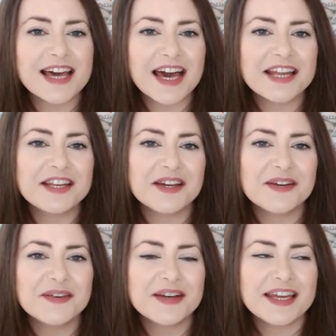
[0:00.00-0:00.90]
I
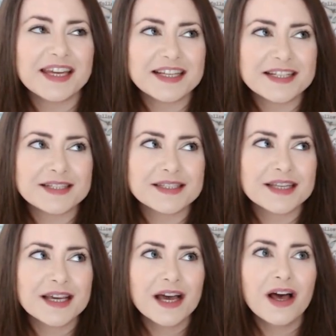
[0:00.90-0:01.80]
know it is
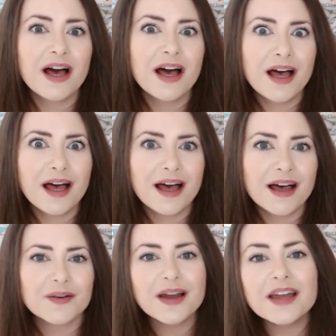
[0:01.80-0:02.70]

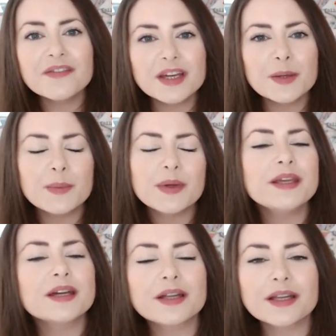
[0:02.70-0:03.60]
quite heavy, but
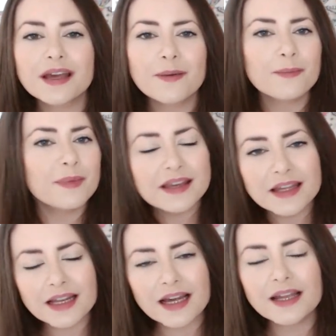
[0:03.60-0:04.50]
you can make
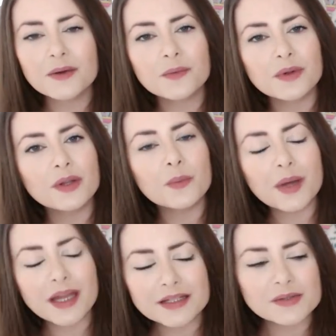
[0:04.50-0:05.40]
it light with your
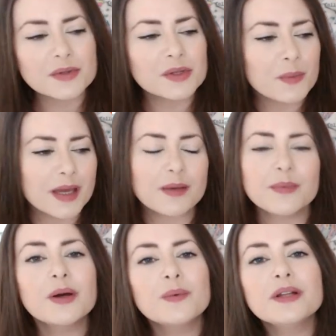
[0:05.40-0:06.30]
paints, with your
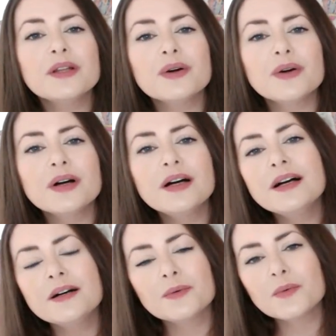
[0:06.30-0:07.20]
paper, with your
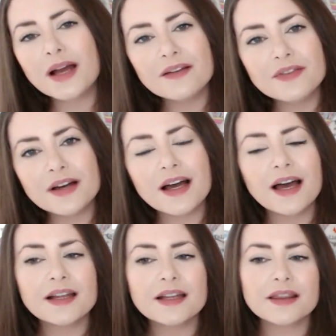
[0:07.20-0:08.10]
whatever.
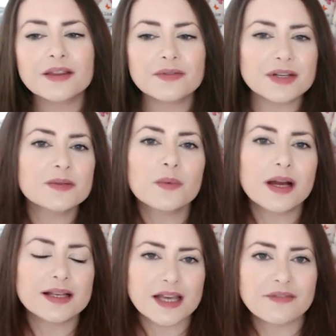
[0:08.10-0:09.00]
And the reason
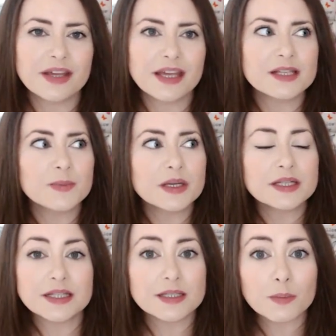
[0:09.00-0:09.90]
why it's heavy is
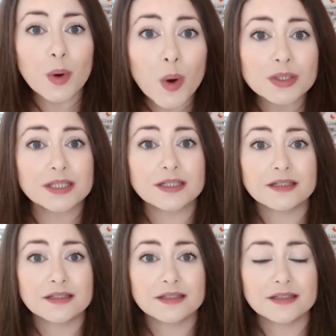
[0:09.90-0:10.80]
because it's
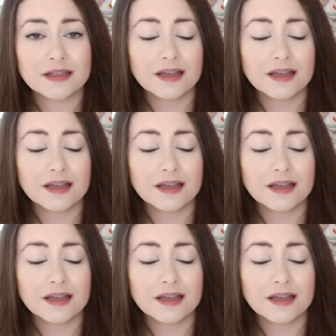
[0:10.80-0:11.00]
important.